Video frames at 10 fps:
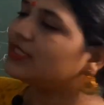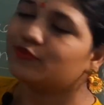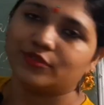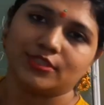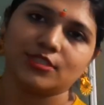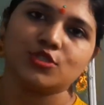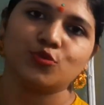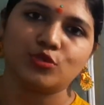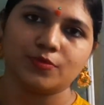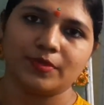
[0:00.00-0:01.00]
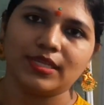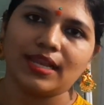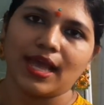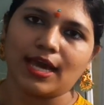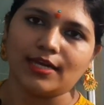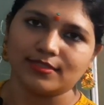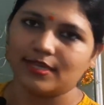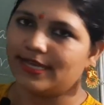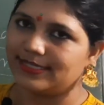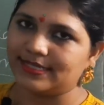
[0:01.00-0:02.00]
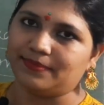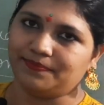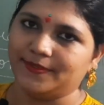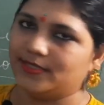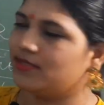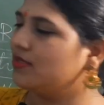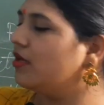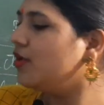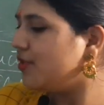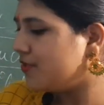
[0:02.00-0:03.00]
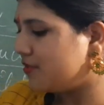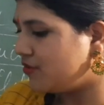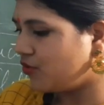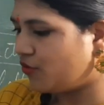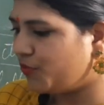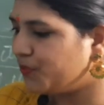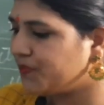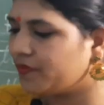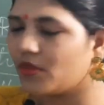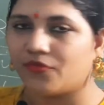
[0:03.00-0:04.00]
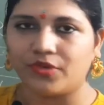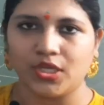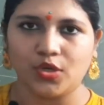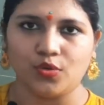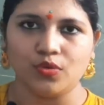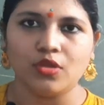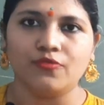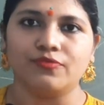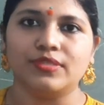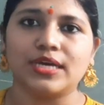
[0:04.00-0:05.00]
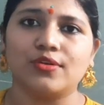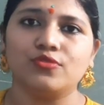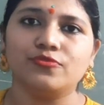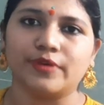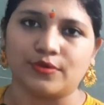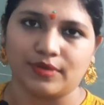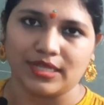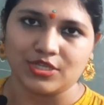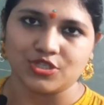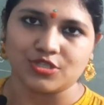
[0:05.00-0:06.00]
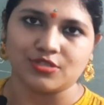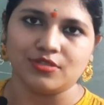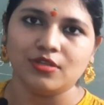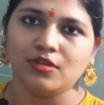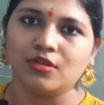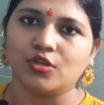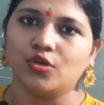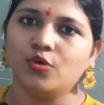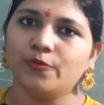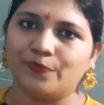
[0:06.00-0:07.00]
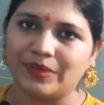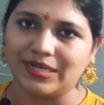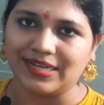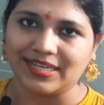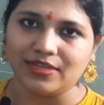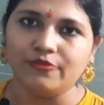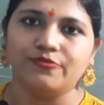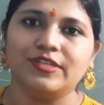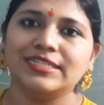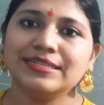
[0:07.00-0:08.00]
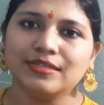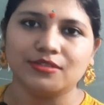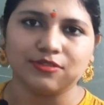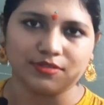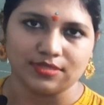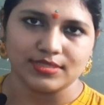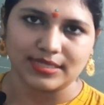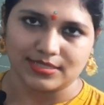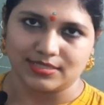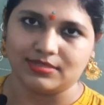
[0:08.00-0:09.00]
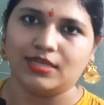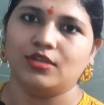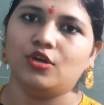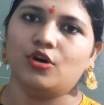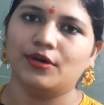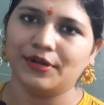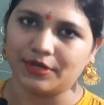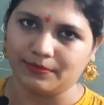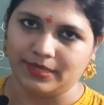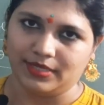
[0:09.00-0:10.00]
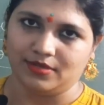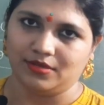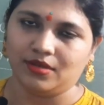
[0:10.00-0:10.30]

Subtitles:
it with the suitable examples. So we know without foundation, no building will sustain or remain.